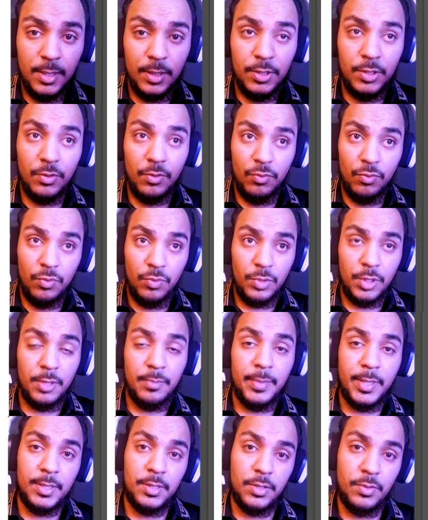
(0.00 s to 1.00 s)
a
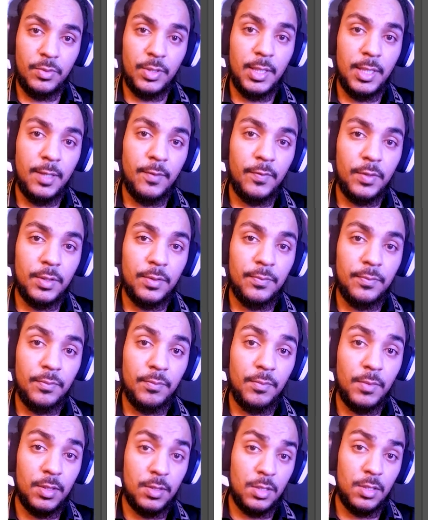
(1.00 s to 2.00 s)
rudimentary level.
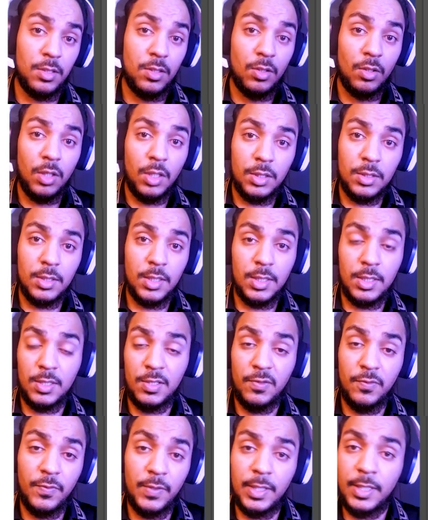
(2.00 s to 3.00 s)
This is
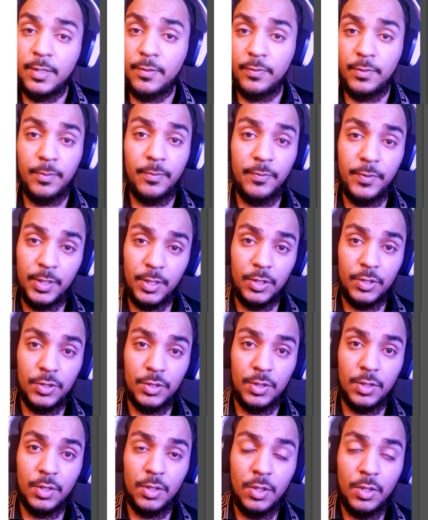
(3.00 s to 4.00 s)
far from finished.
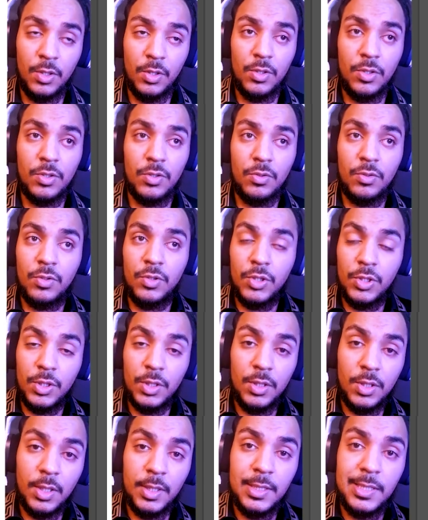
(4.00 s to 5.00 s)
So you should
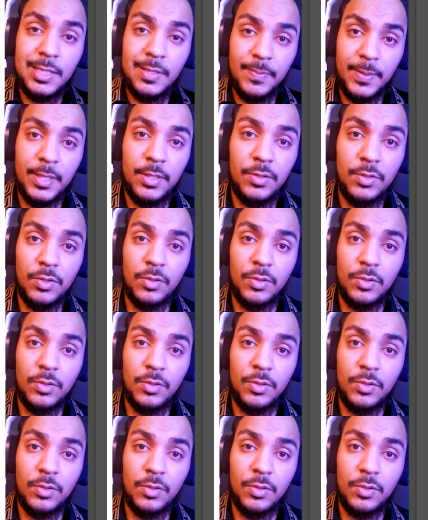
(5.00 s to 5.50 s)
not spend too